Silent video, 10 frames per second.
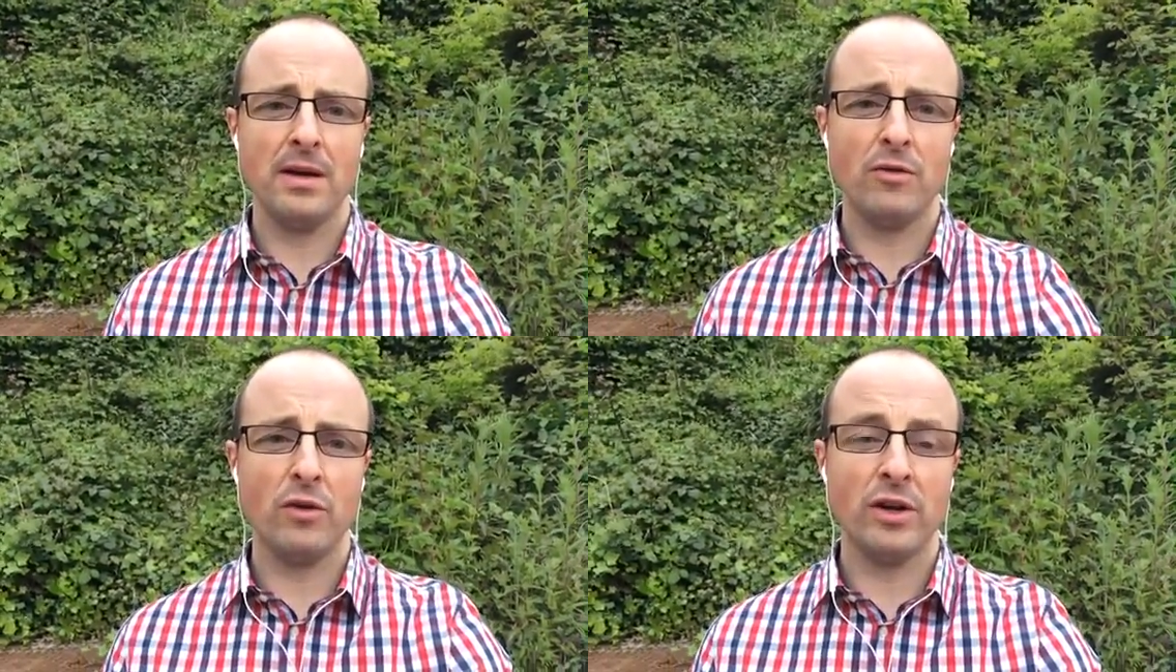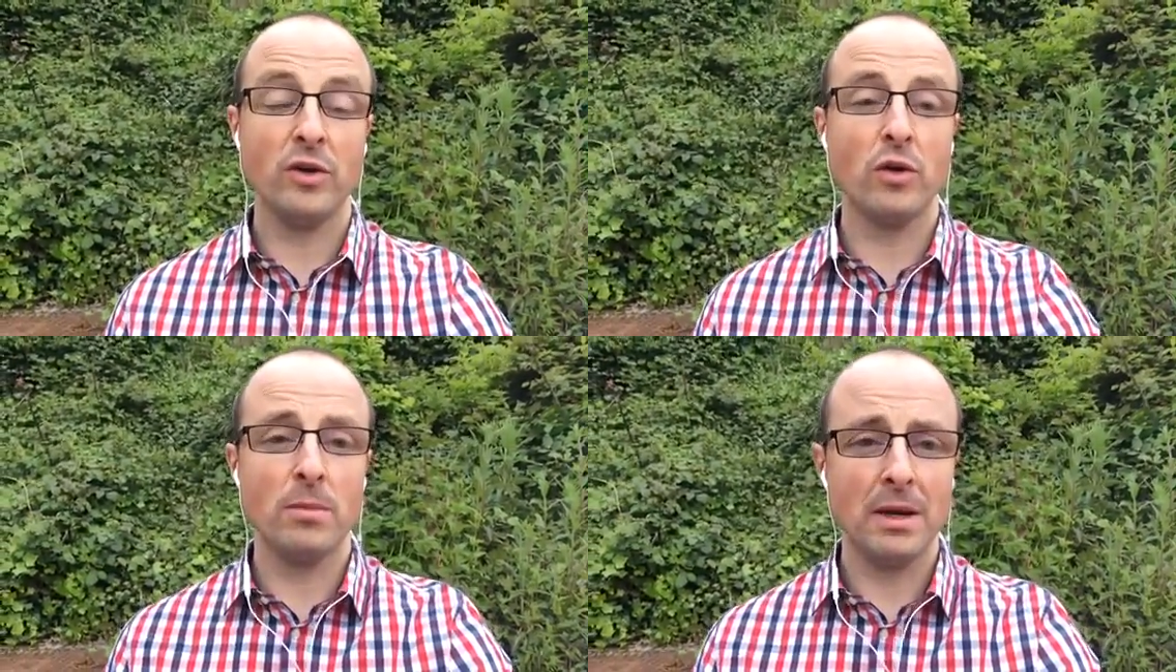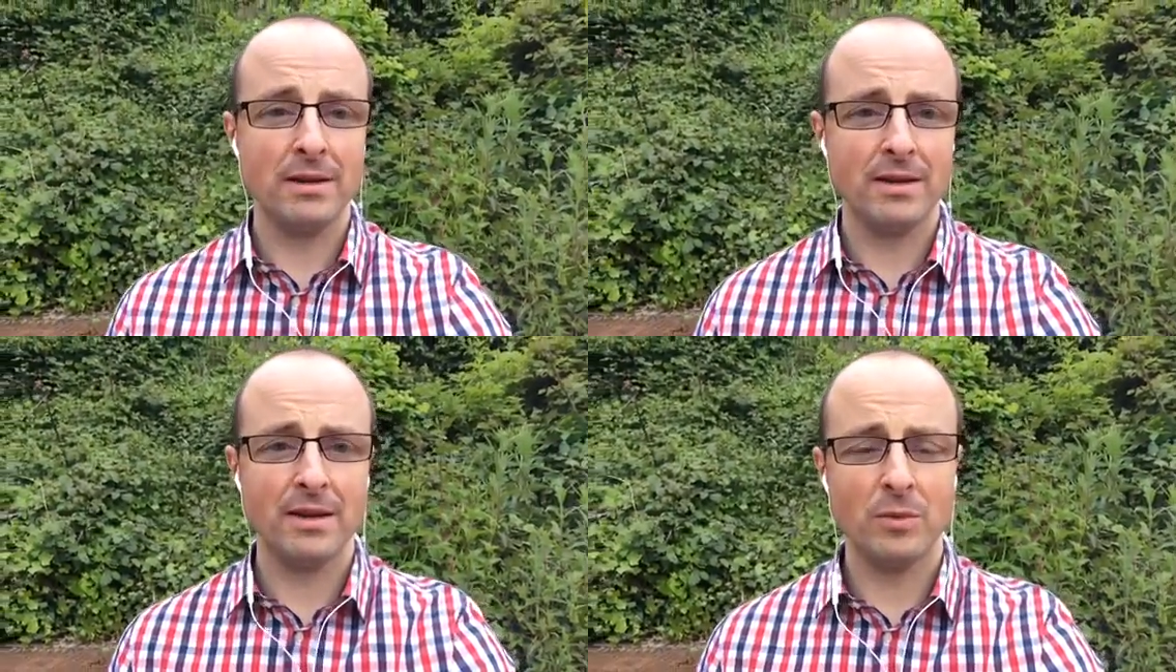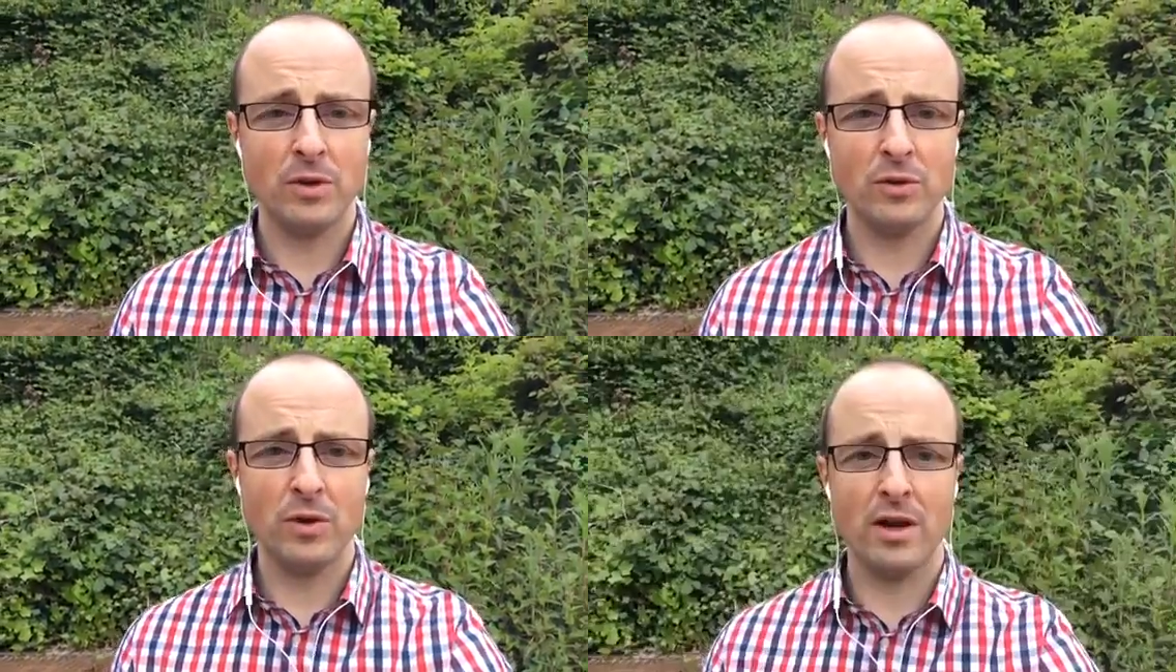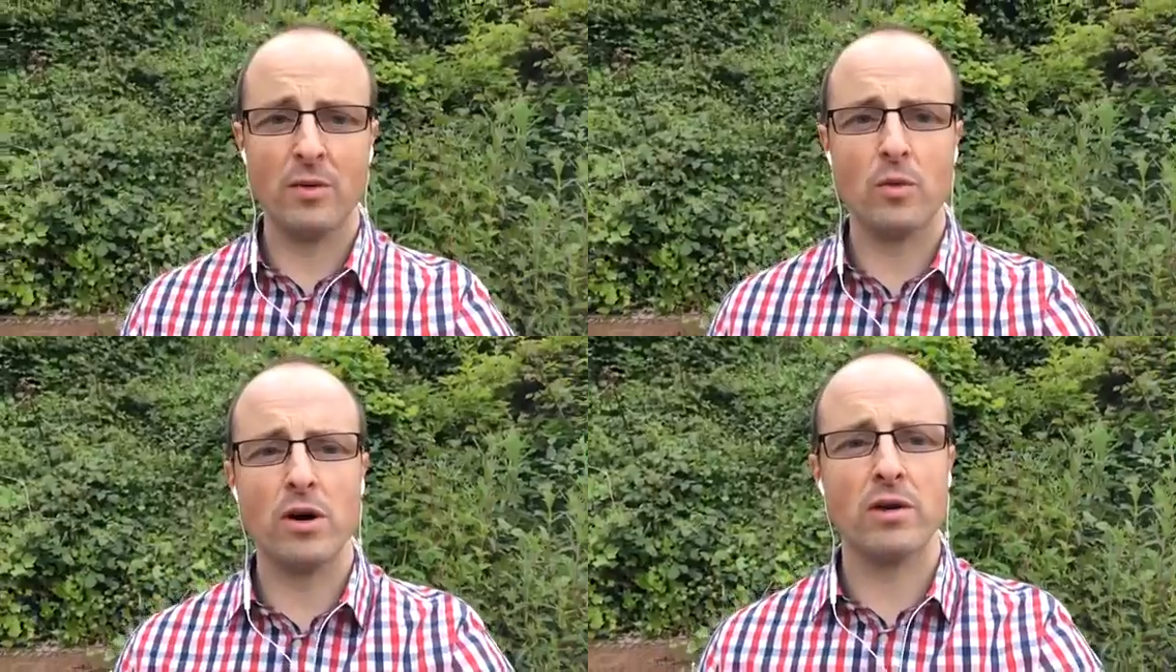running Yourability, and we do a lot
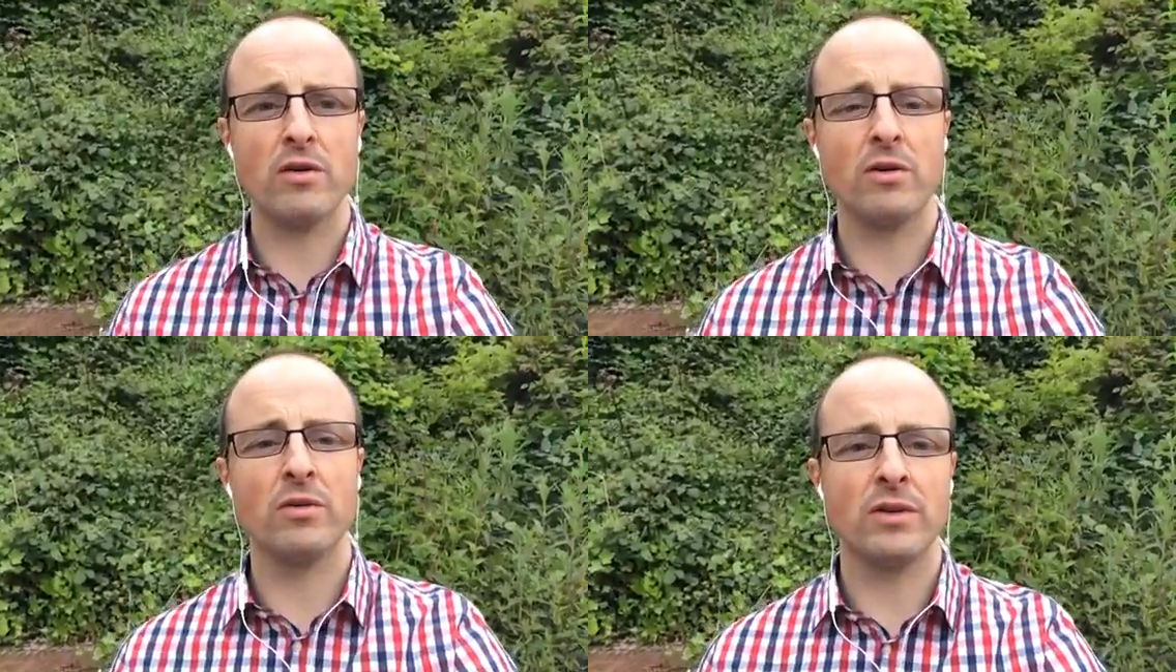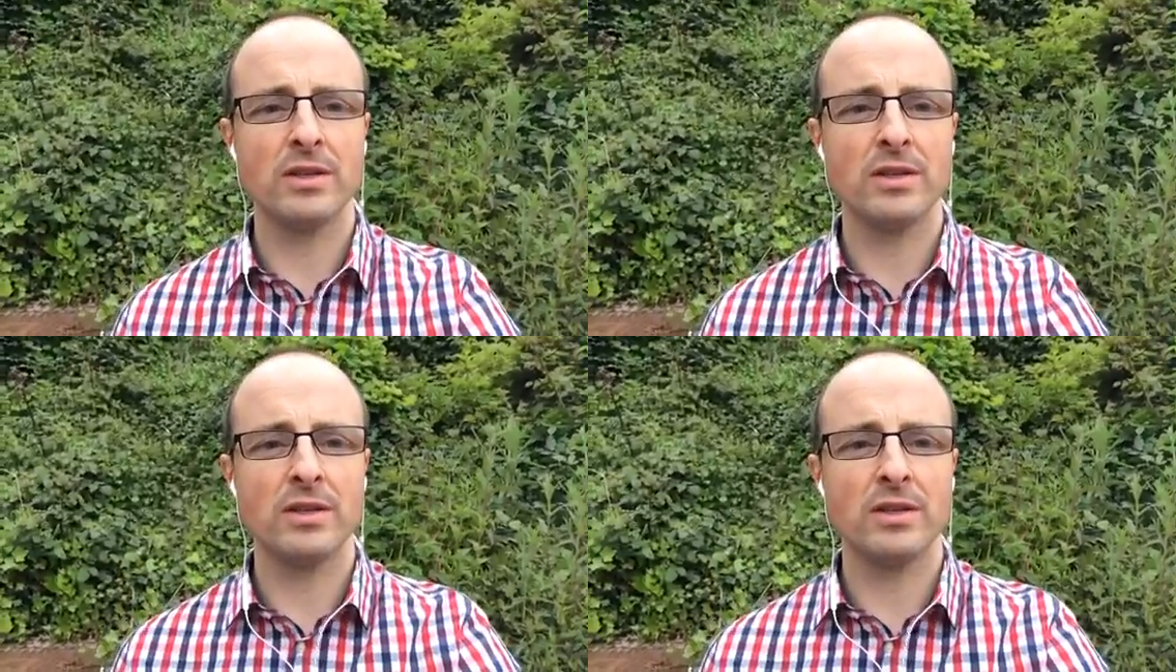of work around